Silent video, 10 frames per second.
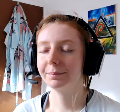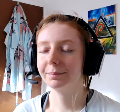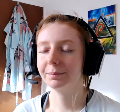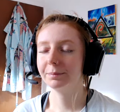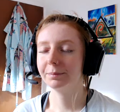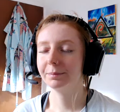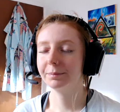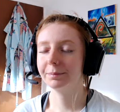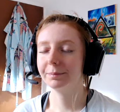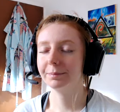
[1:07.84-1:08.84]

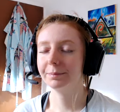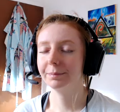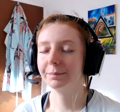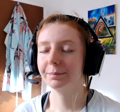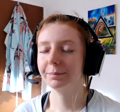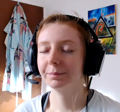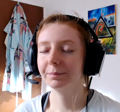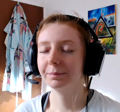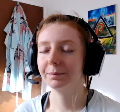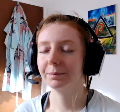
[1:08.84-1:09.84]

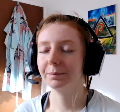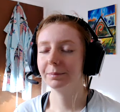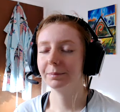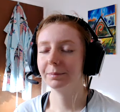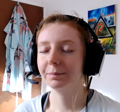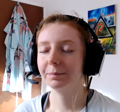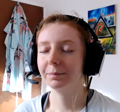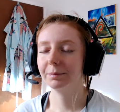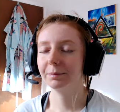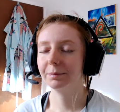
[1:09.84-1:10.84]

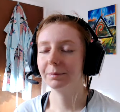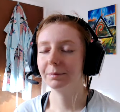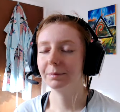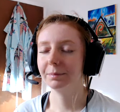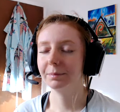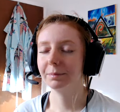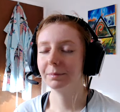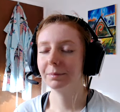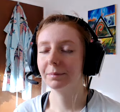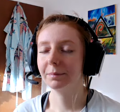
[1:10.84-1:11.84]

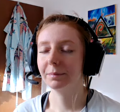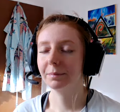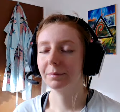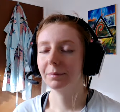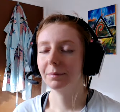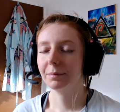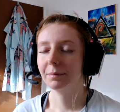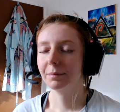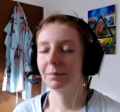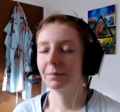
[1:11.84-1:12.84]

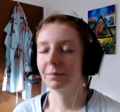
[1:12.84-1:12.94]
Nobody speaks.